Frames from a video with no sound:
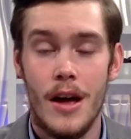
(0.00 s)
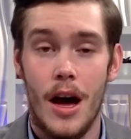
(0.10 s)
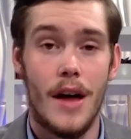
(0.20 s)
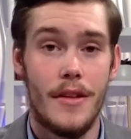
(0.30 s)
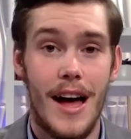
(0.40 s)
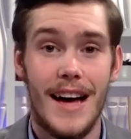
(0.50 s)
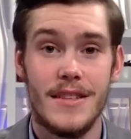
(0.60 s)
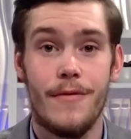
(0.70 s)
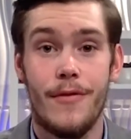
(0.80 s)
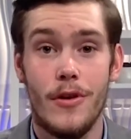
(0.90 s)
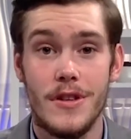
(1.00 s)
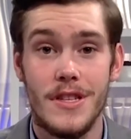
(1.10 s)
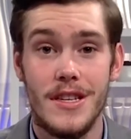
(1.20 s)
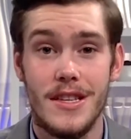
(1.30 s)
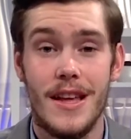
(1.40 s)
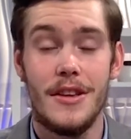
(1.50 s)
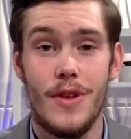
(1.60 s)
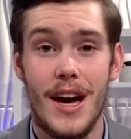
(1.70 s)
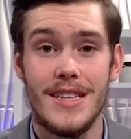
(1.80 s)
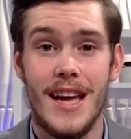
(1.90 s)
the last full season that you
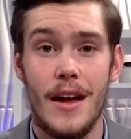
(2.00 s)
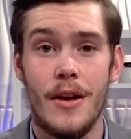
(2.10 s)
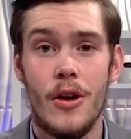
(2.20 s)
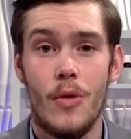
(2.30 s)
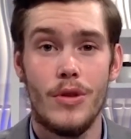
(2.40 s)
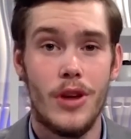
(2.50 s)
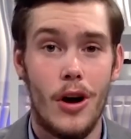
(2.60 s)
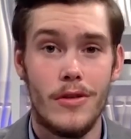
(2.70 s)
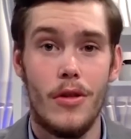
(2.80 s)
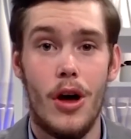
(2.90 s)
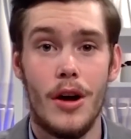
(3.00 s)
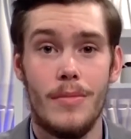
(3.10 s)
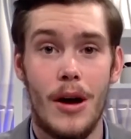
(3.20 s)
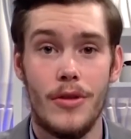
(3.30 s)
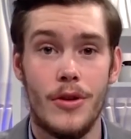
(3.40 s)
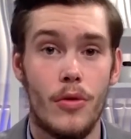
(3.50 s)
guys had, we talked a lot about,